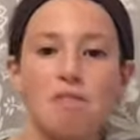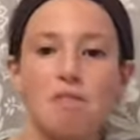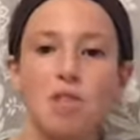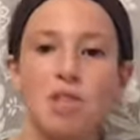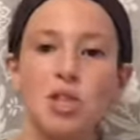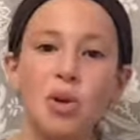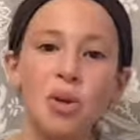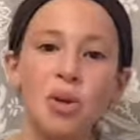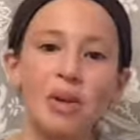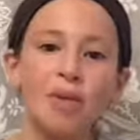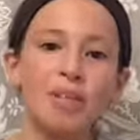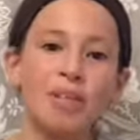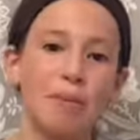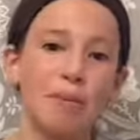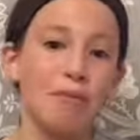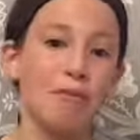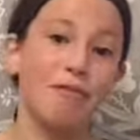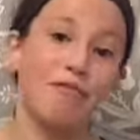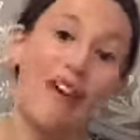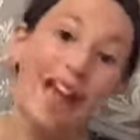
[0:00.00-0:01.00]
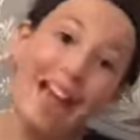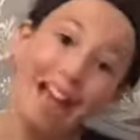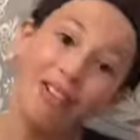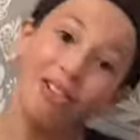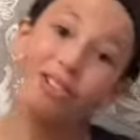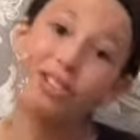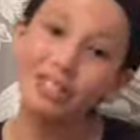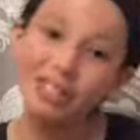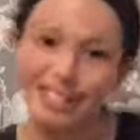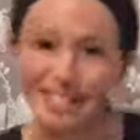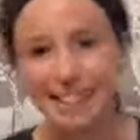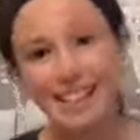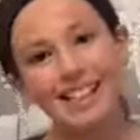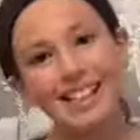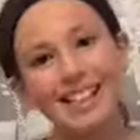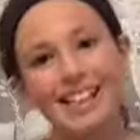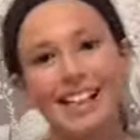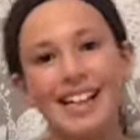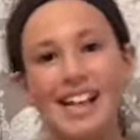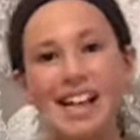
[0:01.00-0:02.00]
showing you some fails,
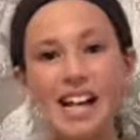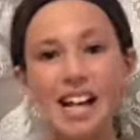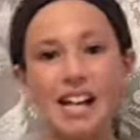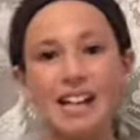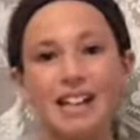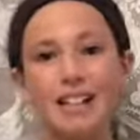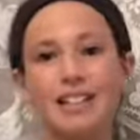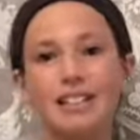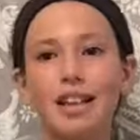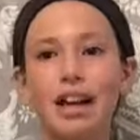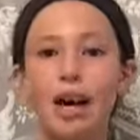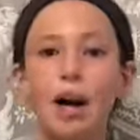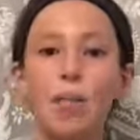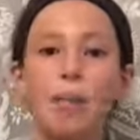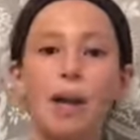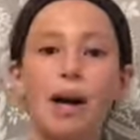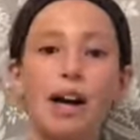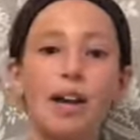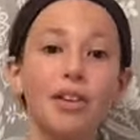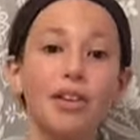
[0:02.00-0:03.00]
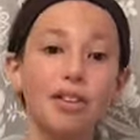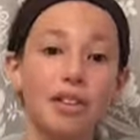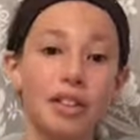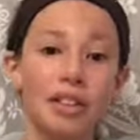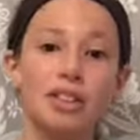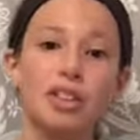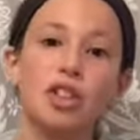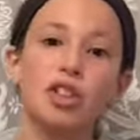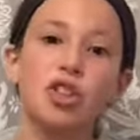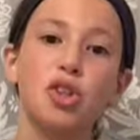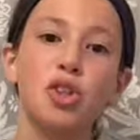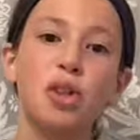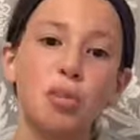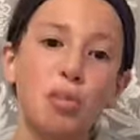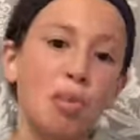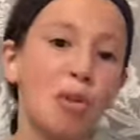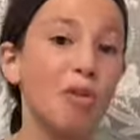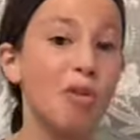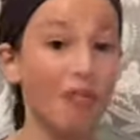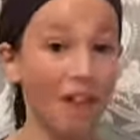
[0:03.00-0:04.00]
and other things so you can
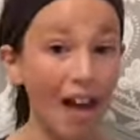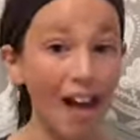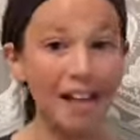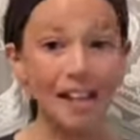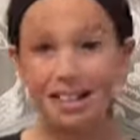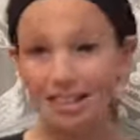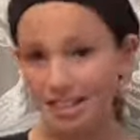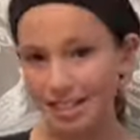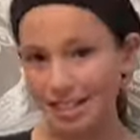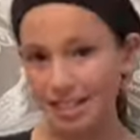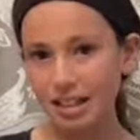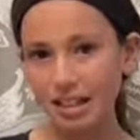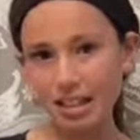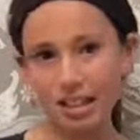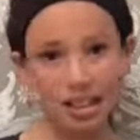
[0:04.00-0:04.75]
prevent